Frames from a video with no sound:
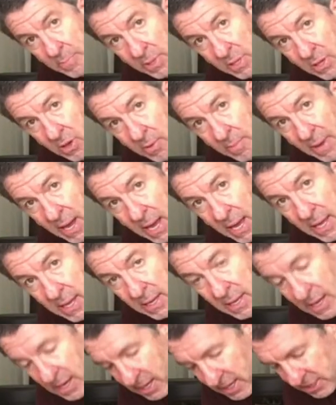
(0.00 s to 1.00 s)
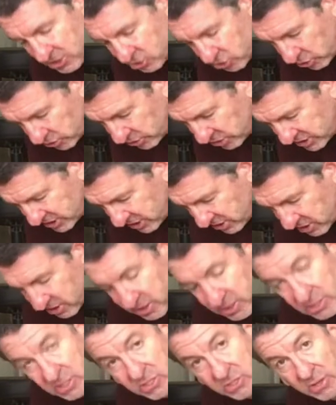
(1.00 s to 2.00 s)
below my shoulders
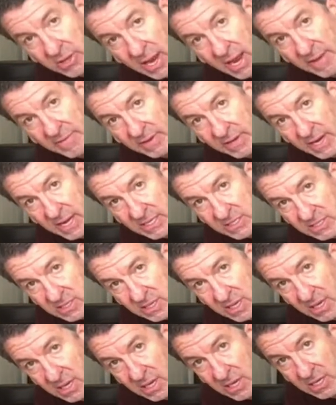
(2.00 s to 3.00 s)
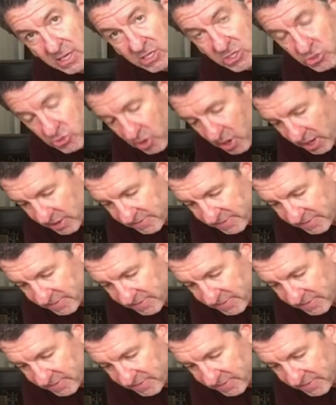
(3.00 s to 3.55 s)
here so that I have a nice strong